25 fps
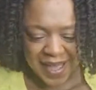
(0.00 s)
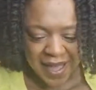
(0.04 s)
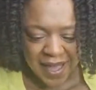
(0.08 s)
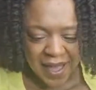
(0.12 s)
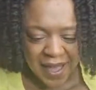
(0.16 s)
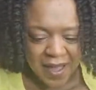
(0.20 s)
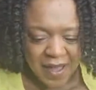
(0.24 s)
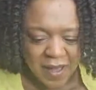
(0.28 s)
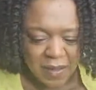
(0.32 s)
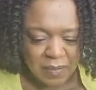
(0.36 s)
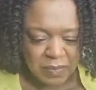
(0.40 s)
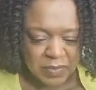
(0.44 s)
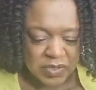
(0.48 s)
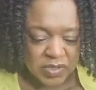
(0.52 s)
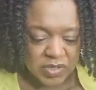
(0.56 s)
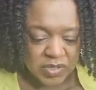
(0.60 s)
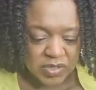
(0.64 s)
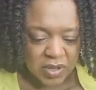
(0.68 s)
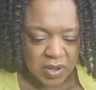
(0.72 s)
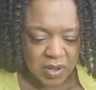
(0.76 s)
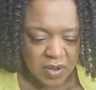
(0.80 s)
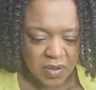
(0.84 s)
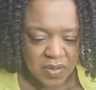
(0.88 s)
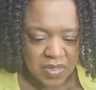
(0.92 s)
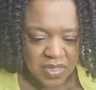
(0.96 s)
um.
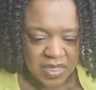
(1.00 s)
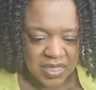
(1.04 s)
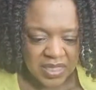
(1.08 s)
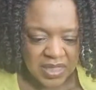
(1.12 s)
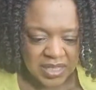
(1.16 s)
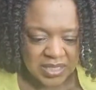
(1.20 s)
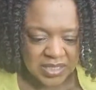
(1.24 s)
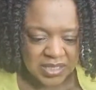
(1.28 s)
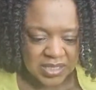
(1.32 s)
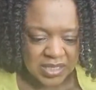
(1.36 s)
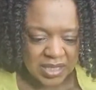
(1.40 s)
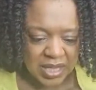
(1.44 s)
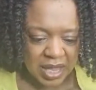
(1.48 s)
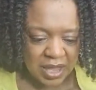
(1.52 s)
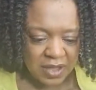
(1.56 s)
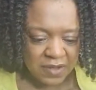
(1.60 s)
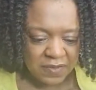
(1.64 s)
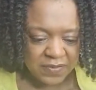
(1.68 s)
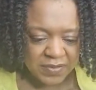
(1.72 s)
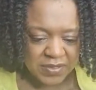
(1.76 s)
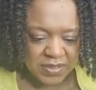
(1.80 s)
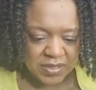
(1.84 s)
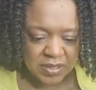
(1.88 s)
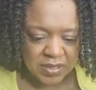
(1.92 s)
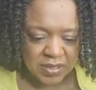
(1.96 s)
So this
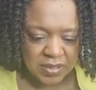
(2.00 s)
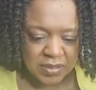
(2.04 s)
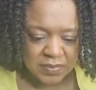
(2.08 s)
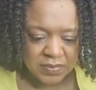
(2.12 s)
gift,